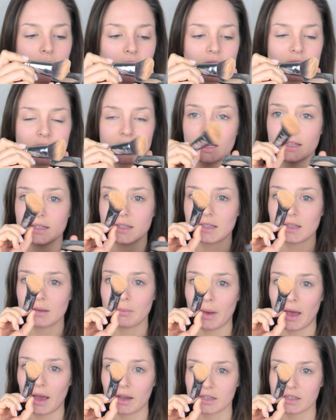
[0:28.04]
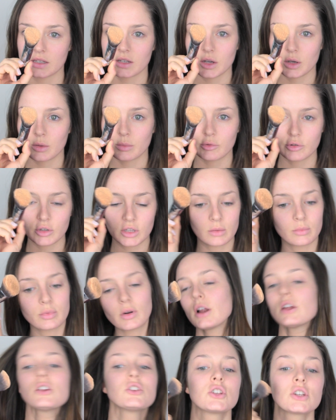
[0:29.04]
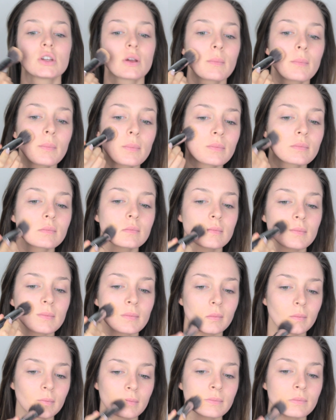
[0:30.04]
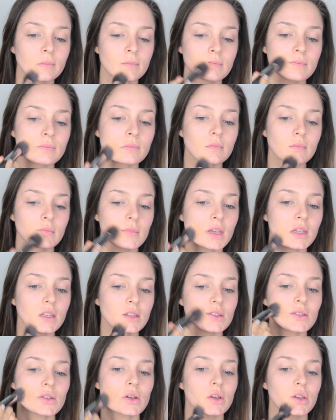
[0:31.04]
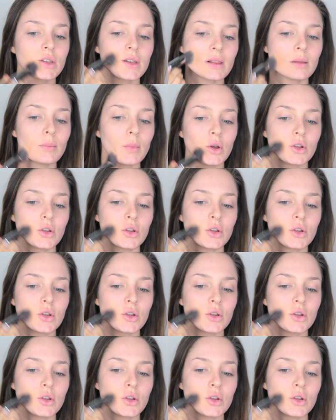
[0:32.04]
with a densely packed kabuki brush in circular